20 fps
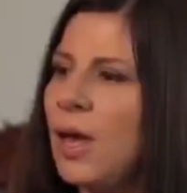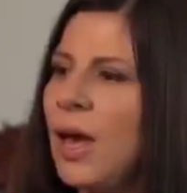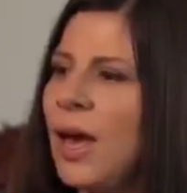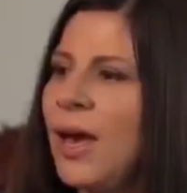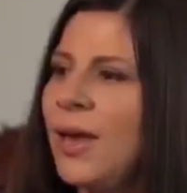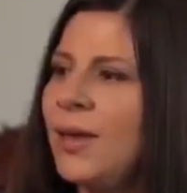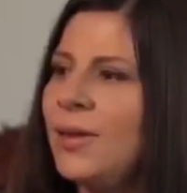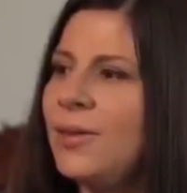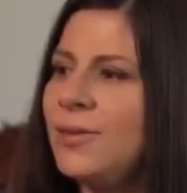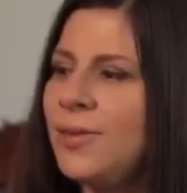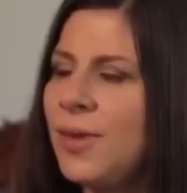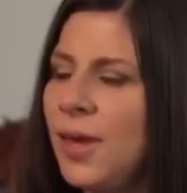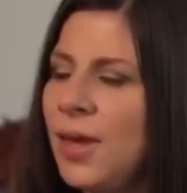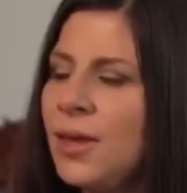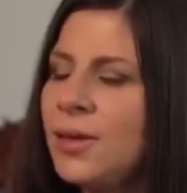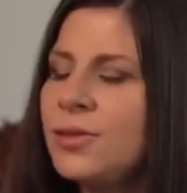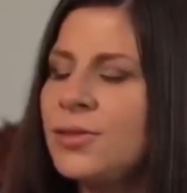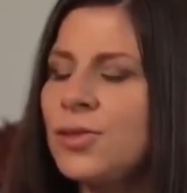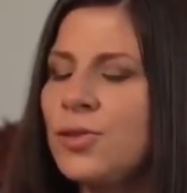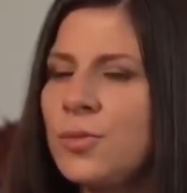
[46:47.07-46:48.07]
I
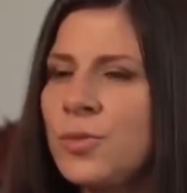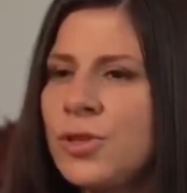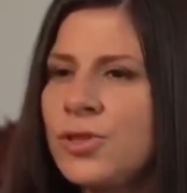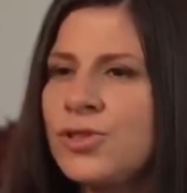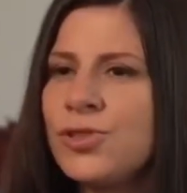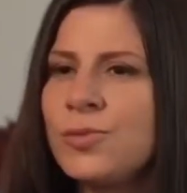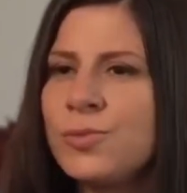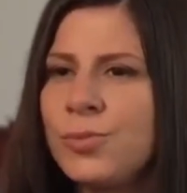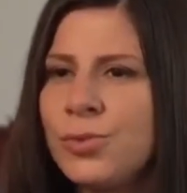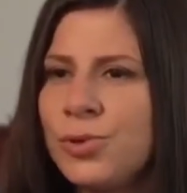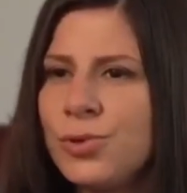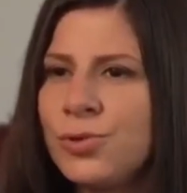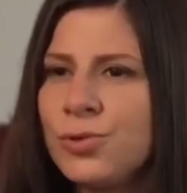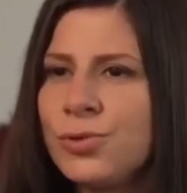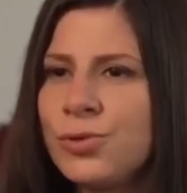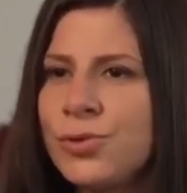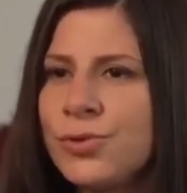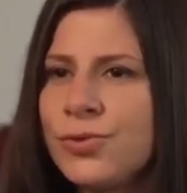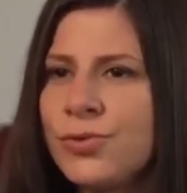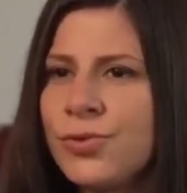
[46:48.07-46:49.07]
take so much abuse